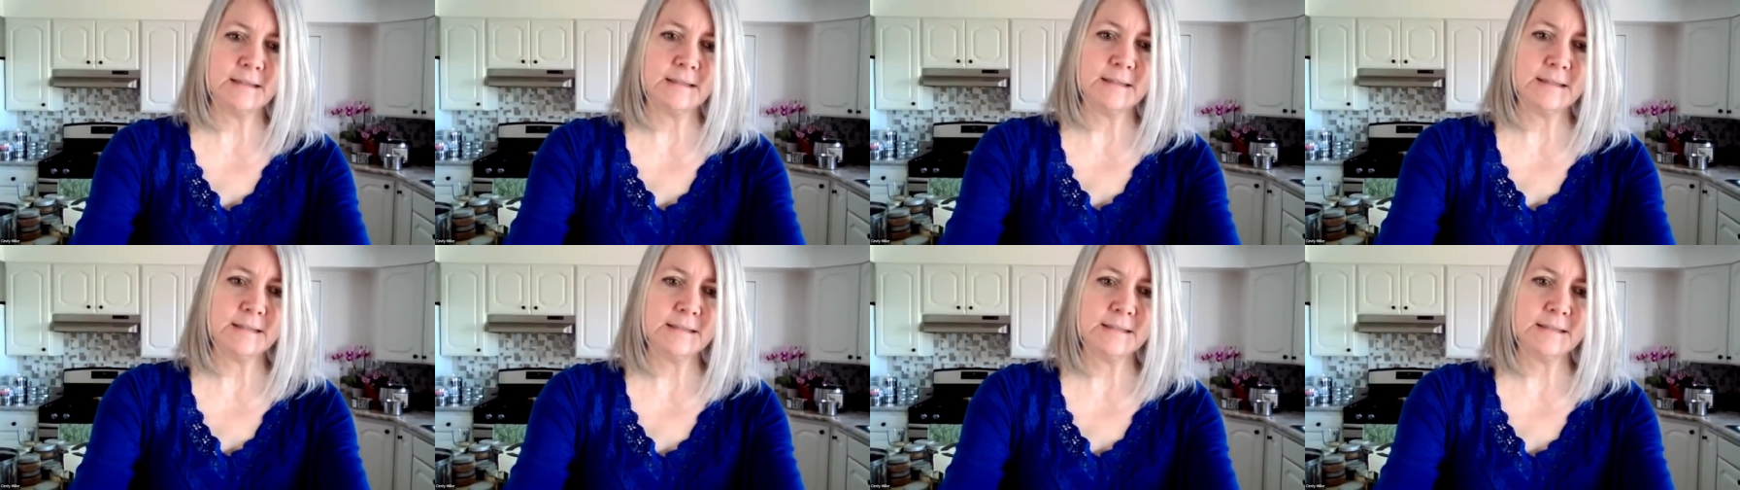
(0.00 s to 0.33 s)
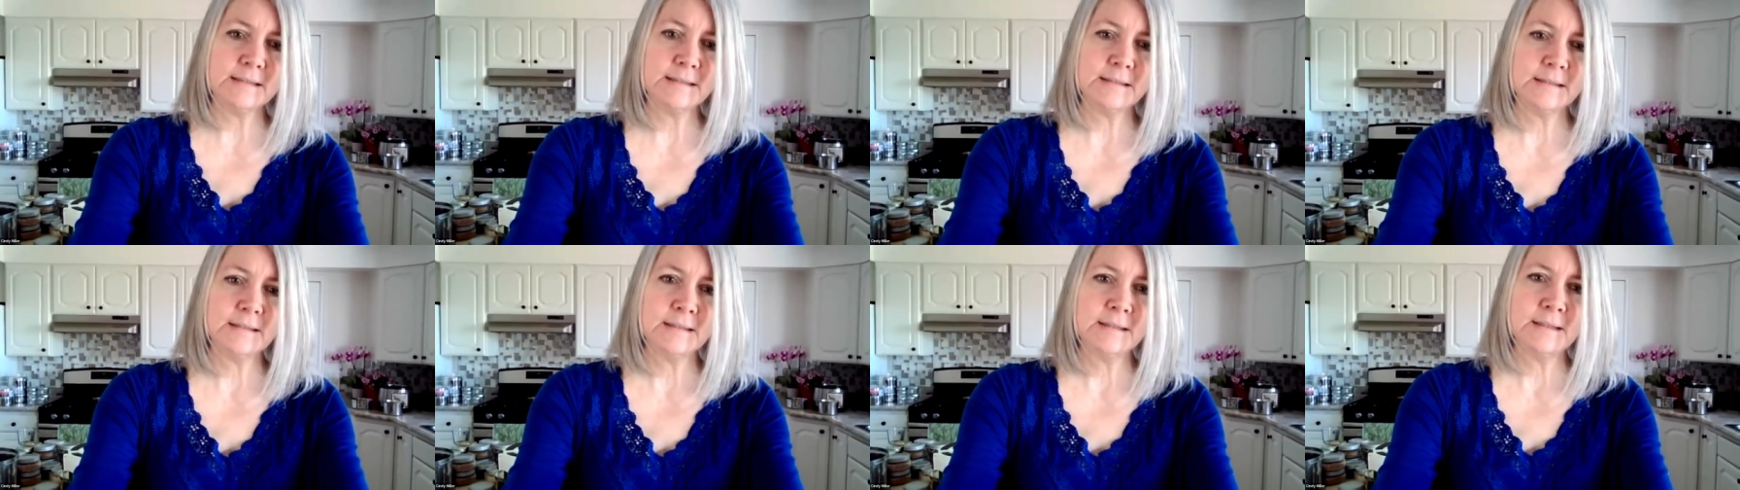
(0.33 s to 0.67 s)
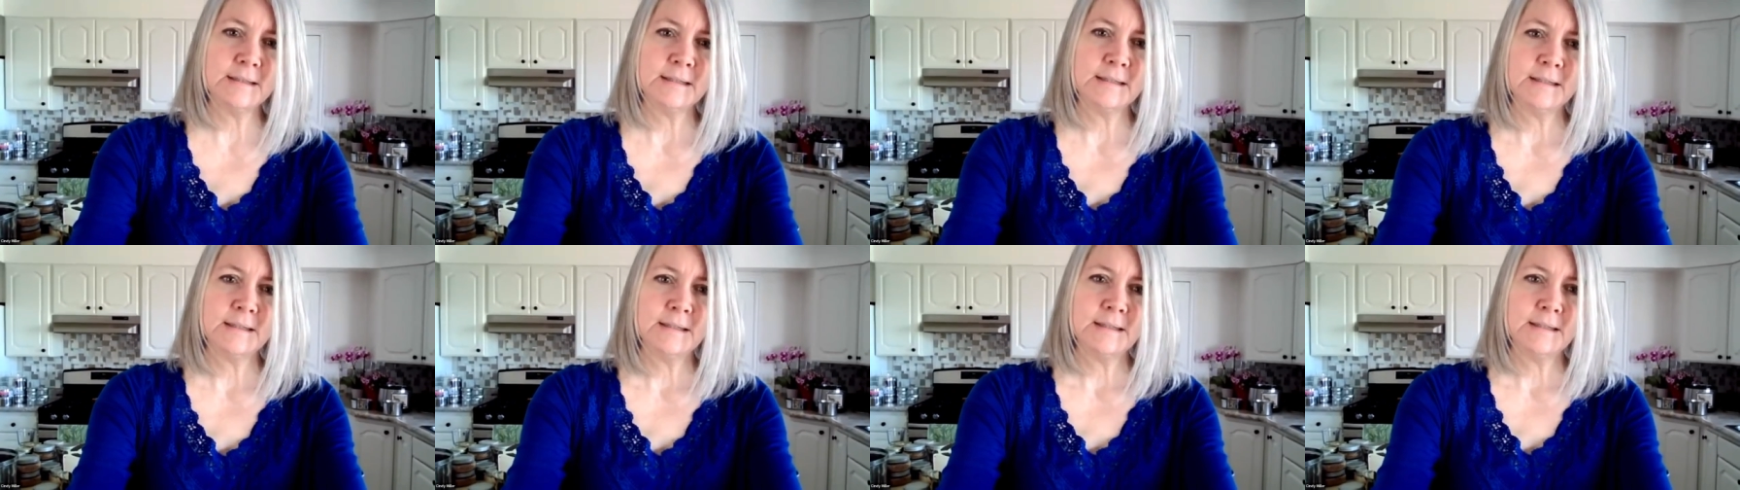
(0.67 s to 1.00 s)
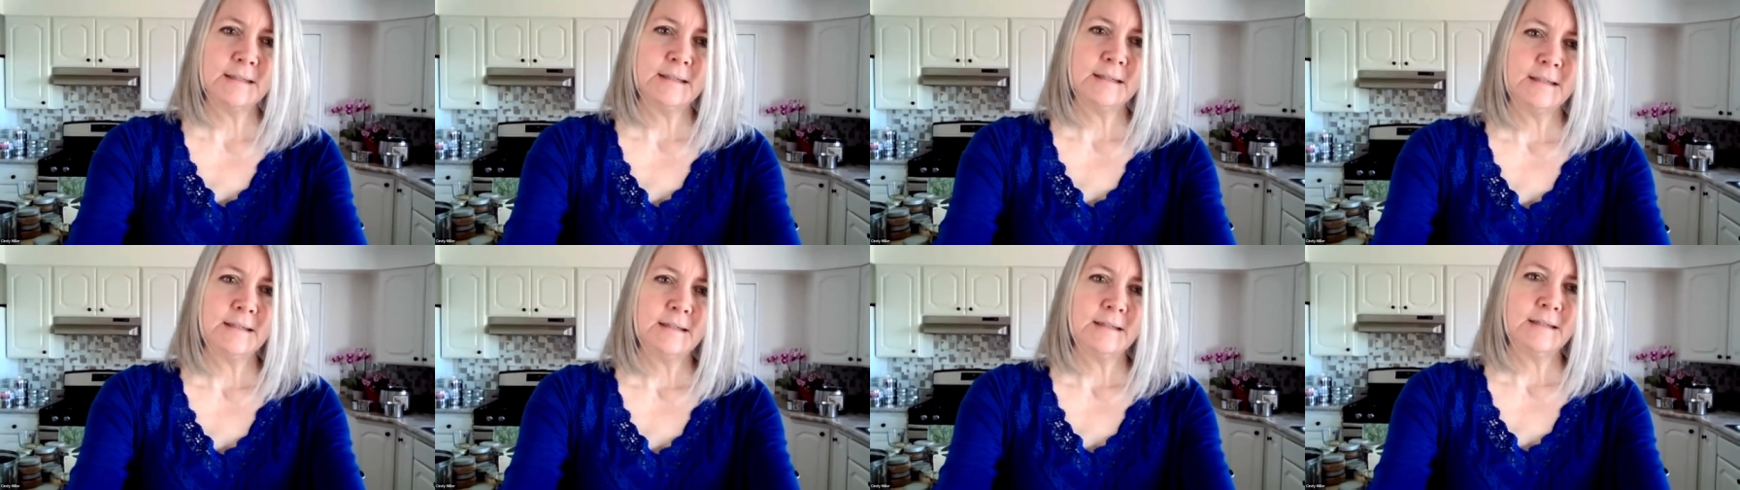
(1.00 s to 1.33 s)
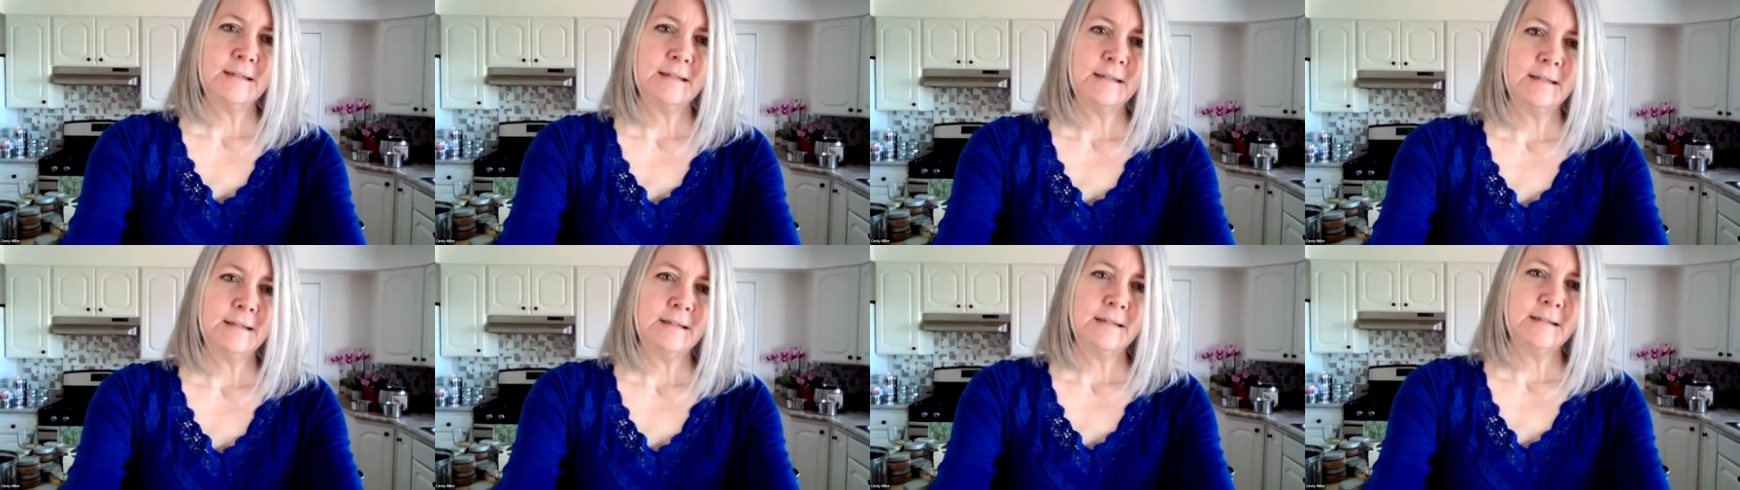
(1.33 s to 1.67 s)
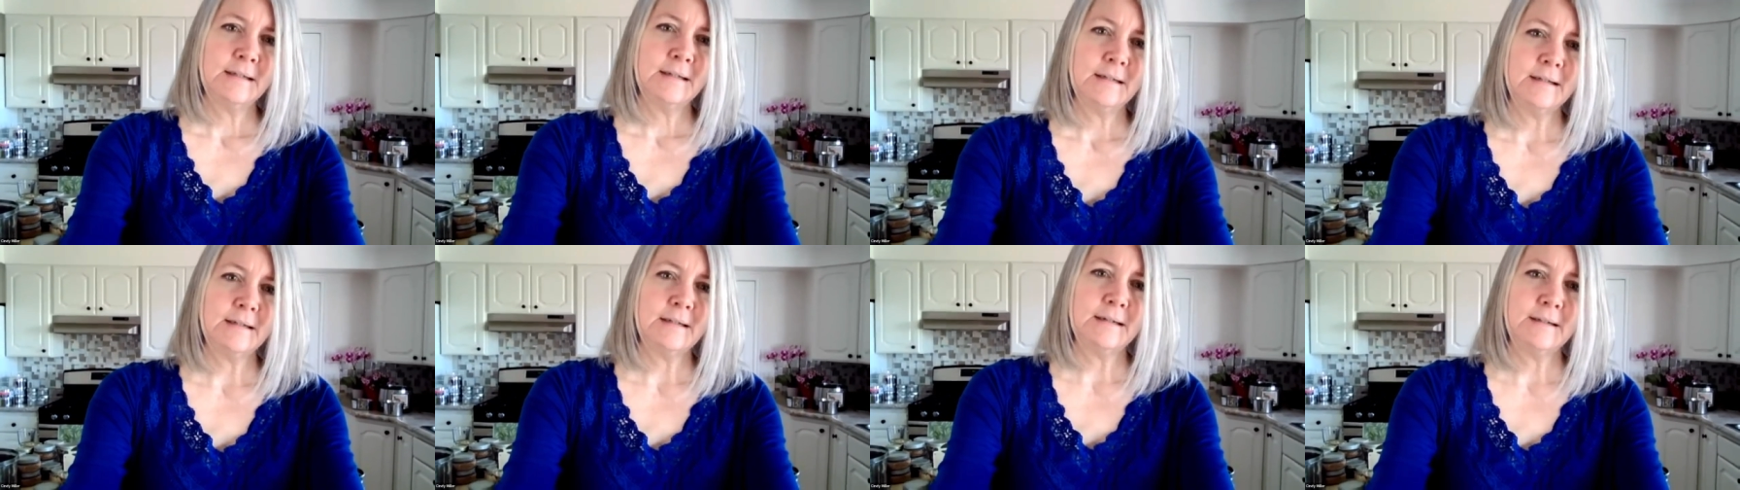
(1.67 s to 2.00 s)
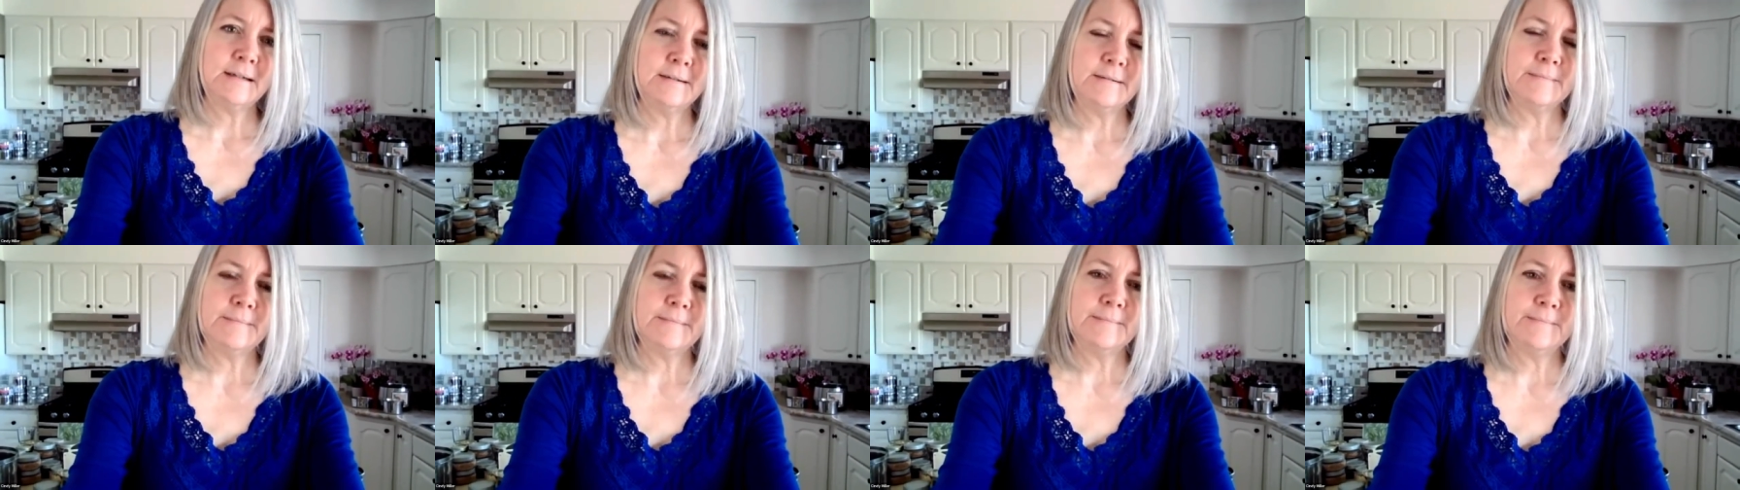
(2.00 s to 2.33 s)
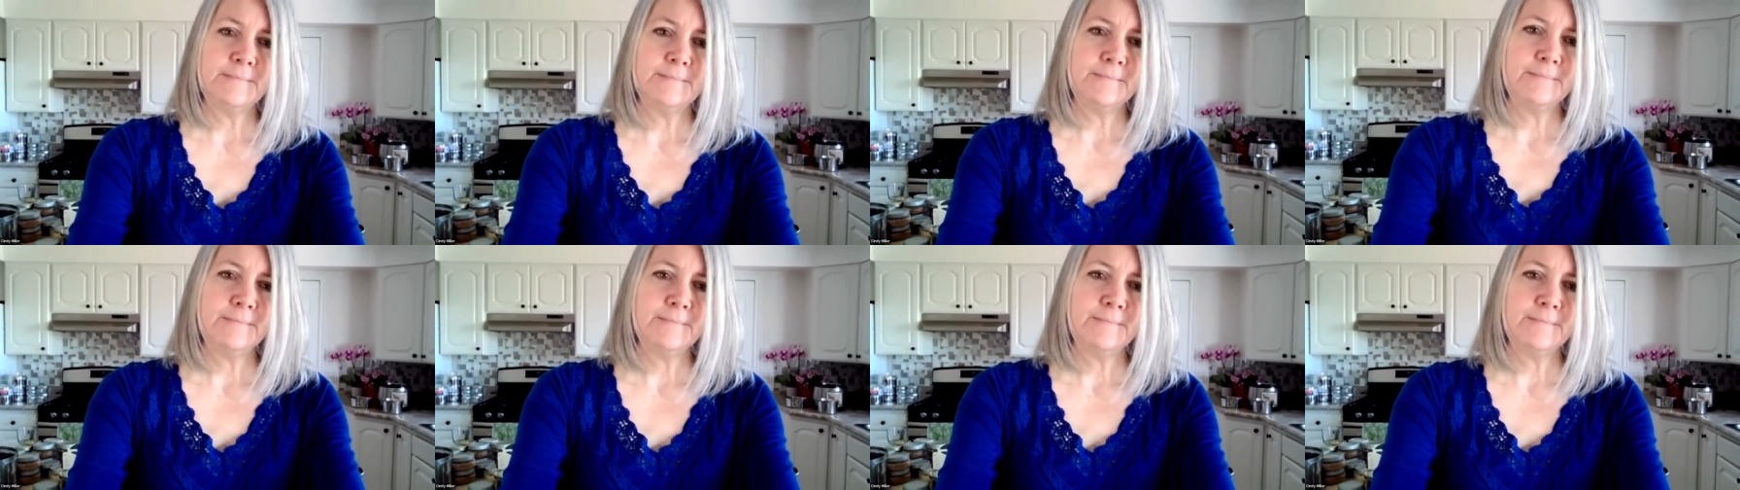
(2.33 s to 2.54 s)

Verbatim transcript: this um,